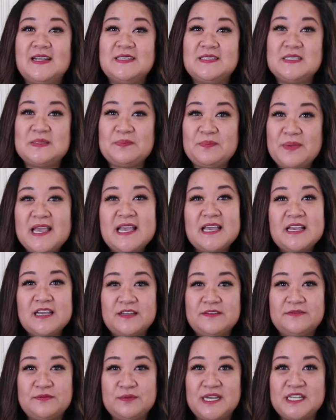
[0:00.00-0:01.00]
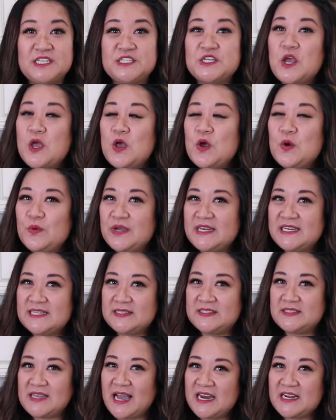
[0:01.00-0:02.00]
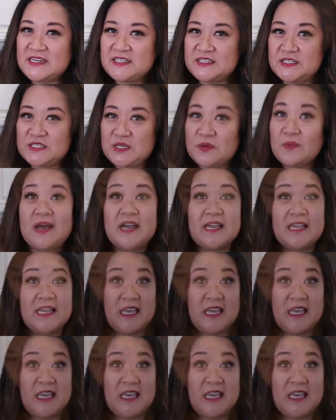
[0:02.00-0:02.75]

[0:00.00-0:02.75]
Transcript: And speaking of which, we decided to do a